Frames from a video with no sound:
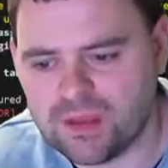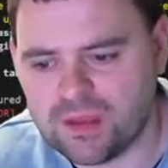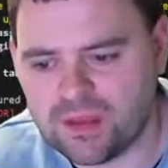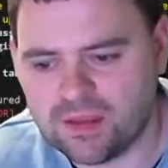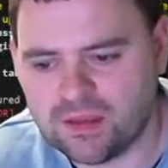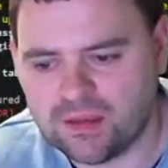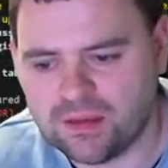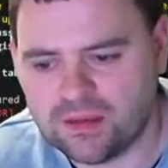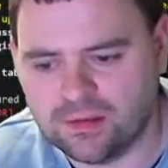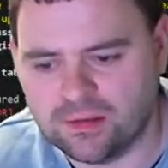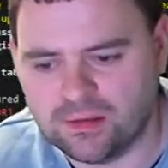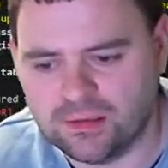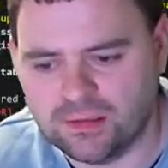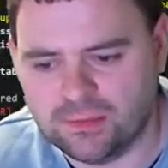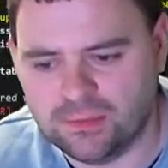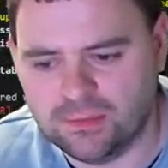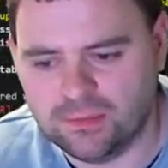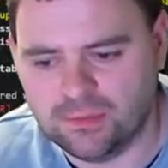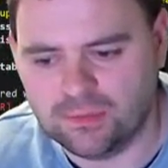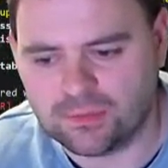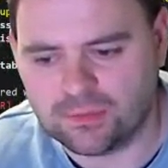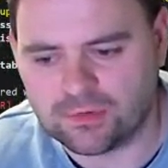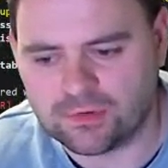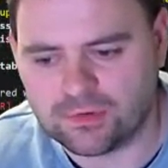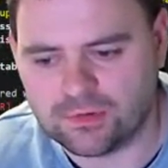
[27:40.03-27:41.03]
I am
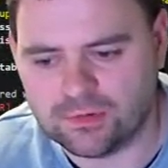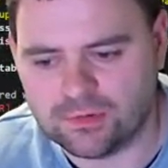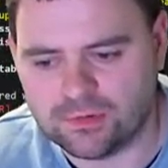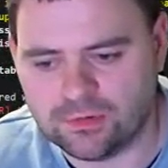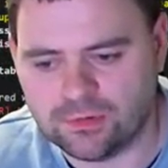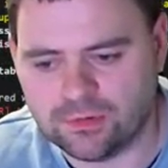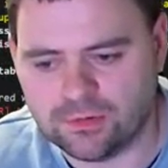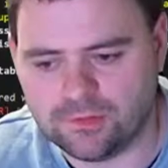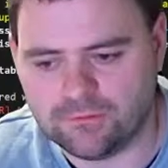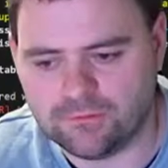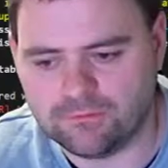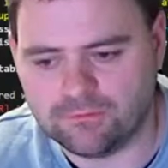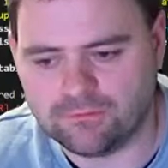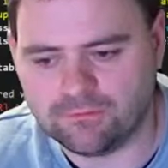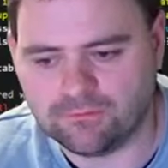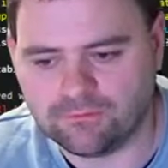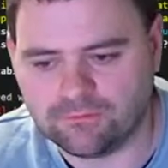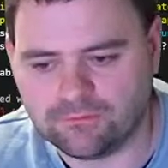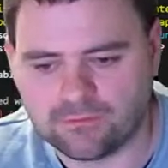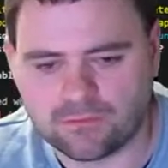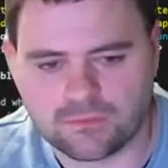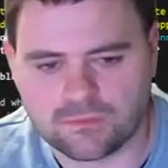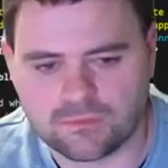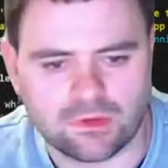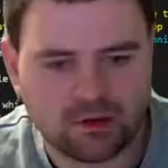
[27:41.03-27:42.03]
not sure.
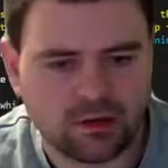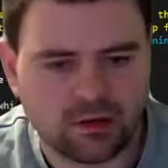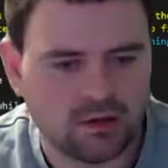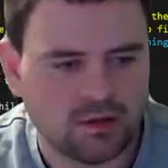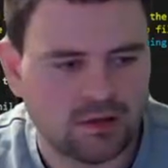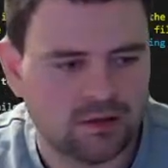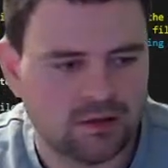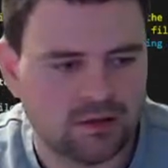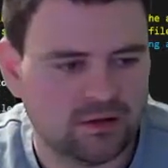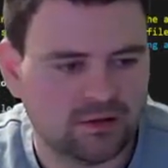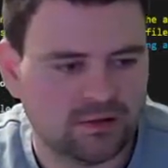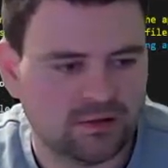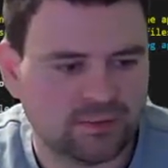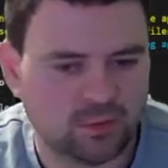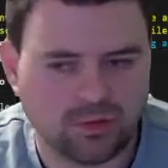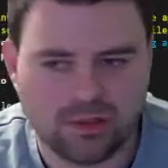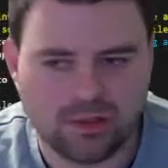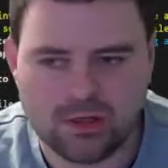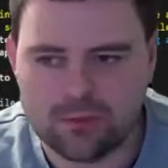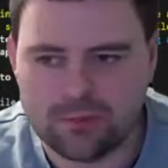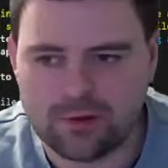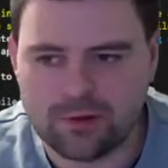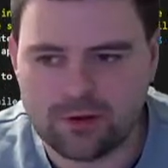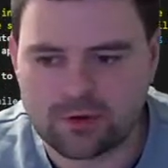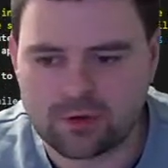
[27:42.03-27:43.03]
Let's do a
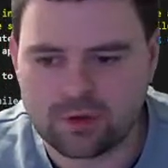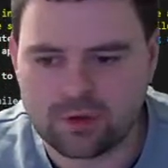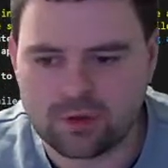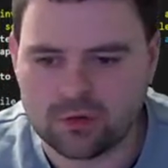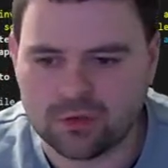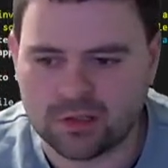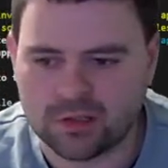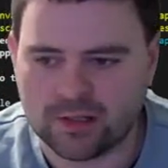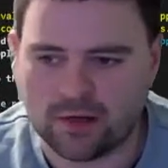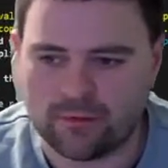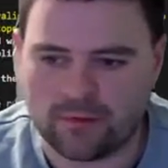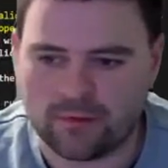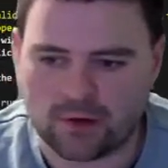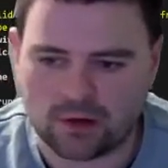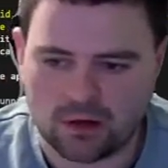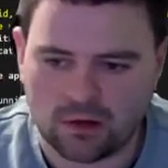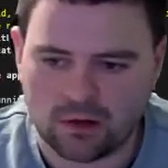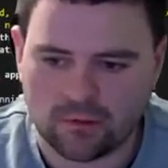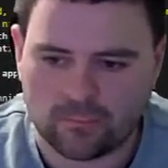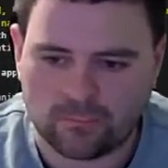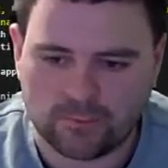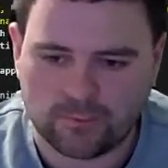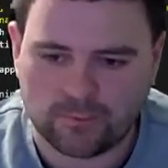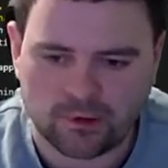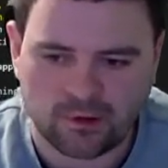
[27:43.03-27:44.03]
little bit of Googling. If I
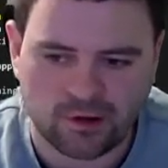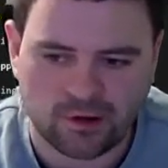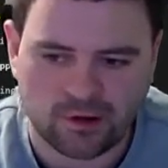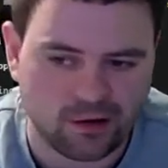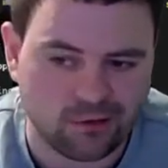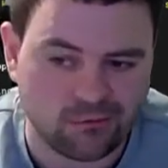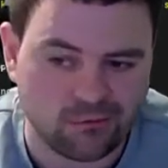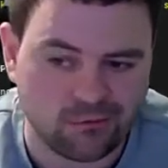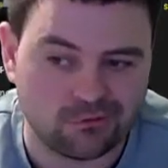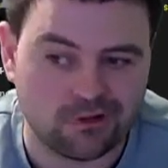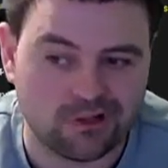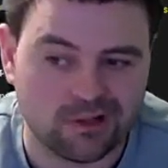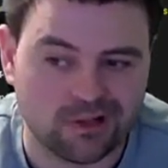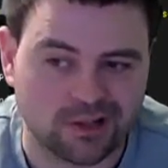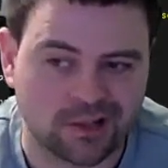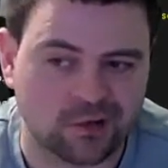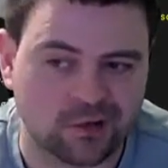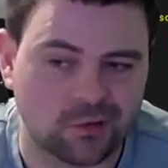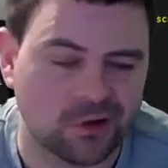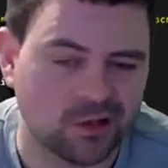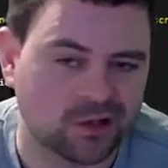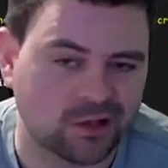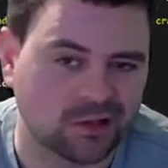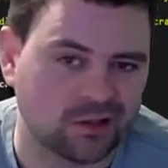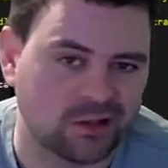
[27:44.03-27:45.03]
can't figure it out really
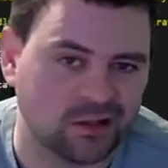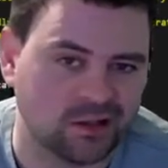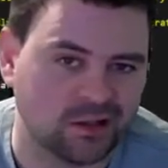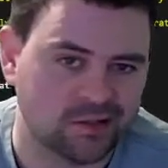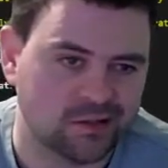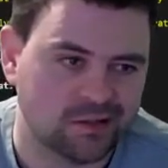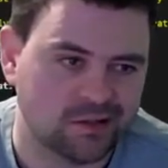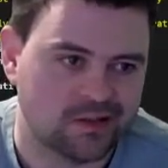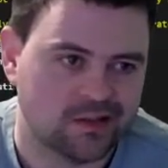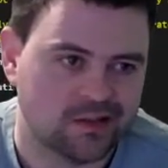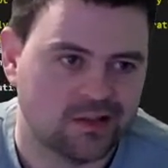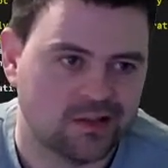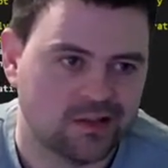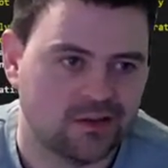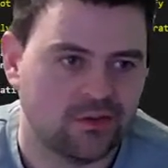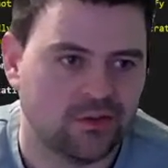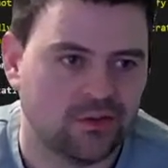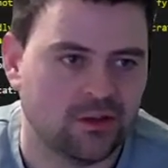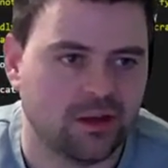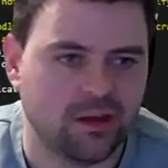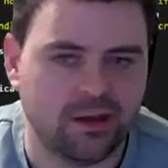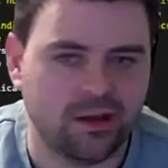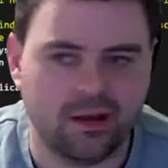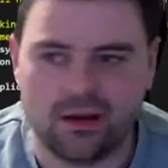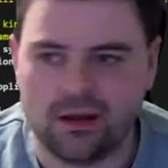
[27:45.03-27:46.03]
quickly,
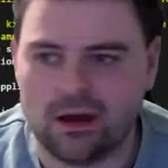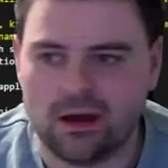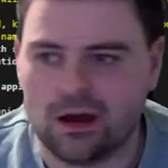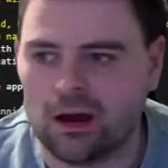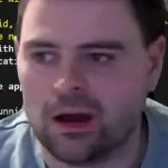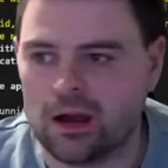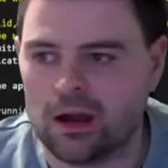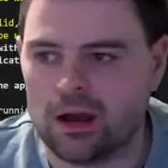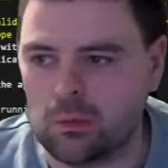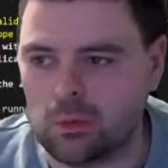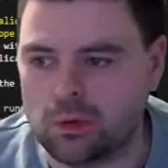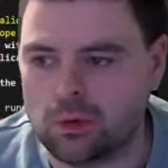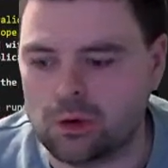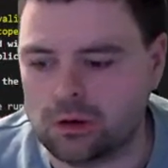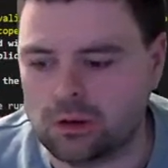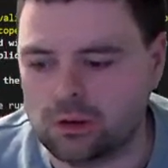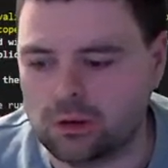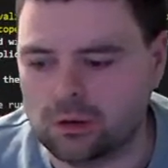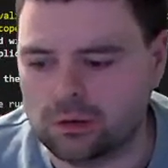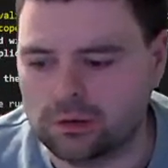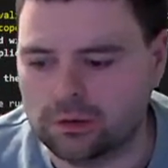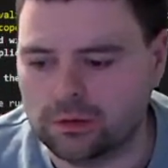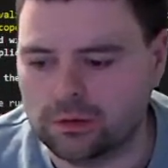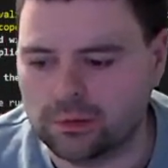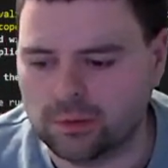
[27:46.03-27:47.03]
then I
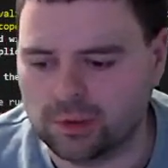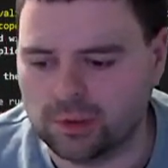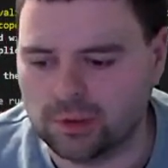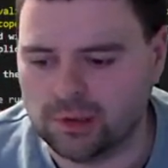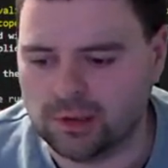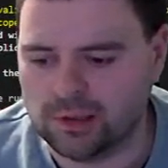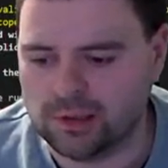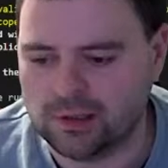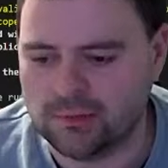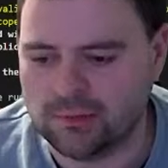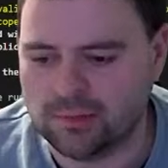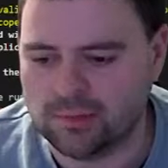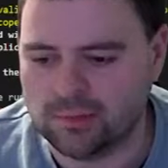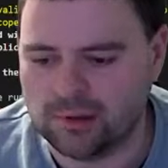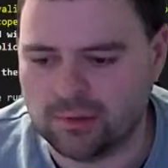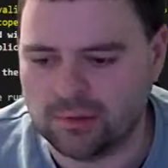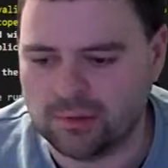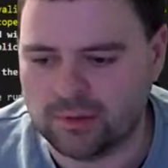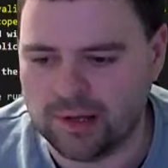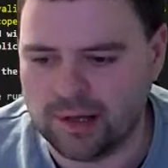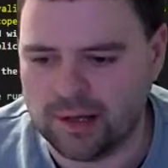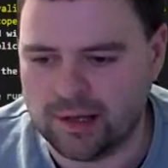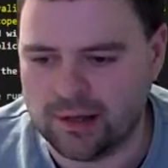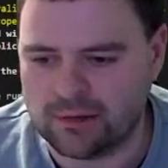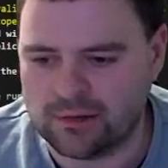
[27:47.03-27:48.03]
will do a little bit of
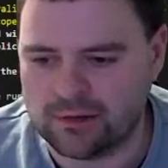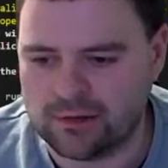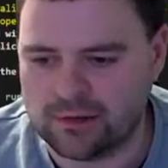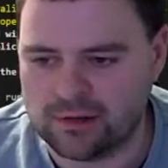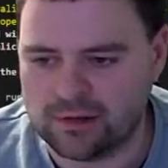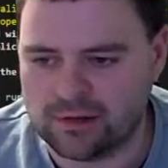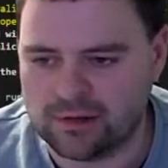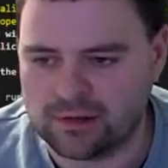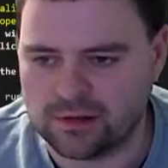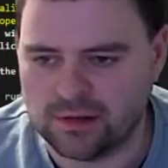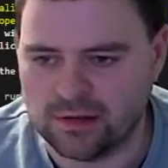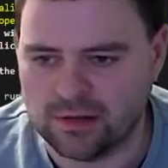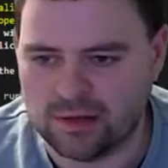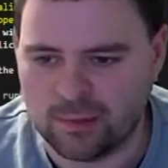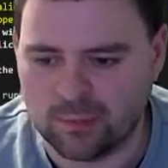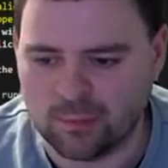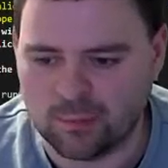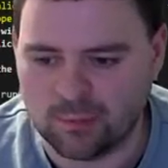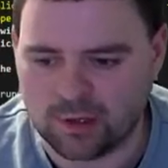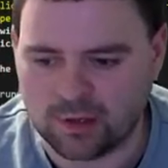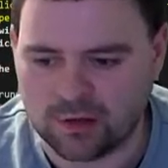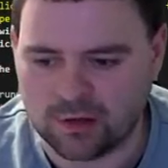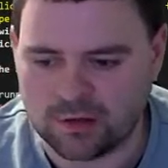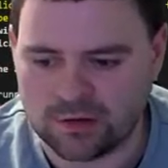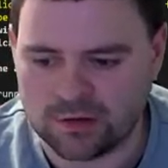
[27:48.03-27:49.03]
analysis and then we
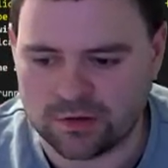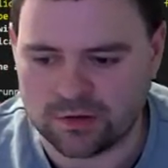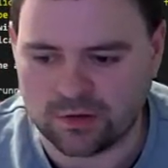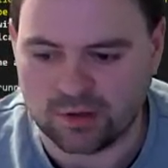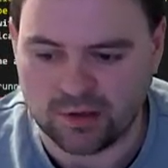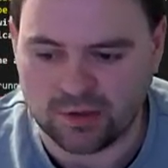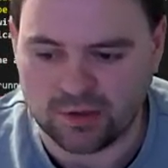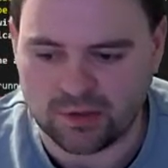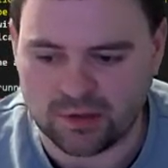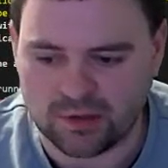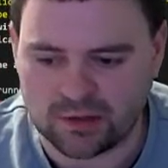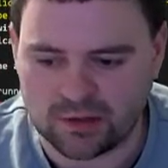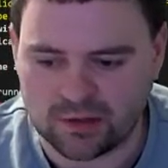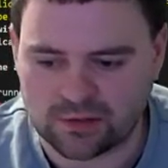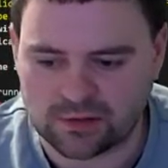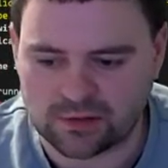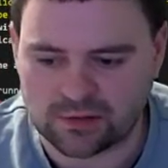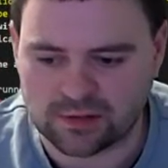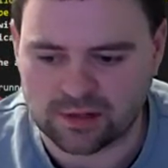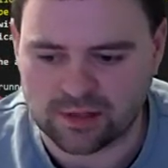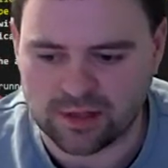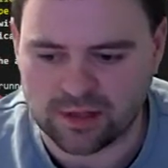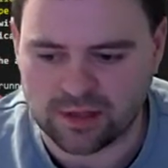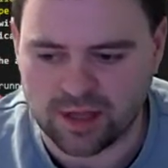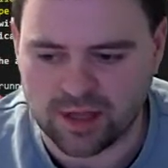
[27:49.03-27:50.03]
can try this
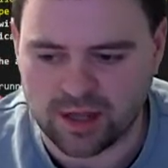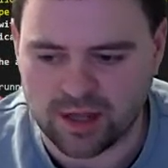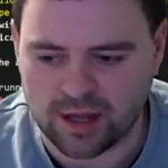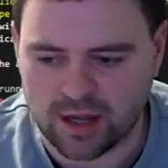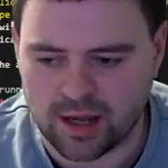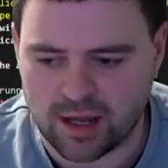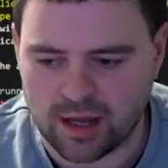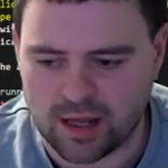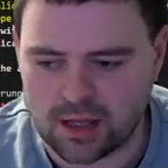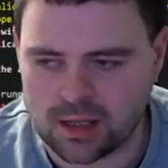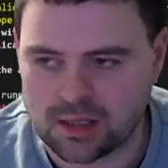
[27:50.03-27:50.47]
again.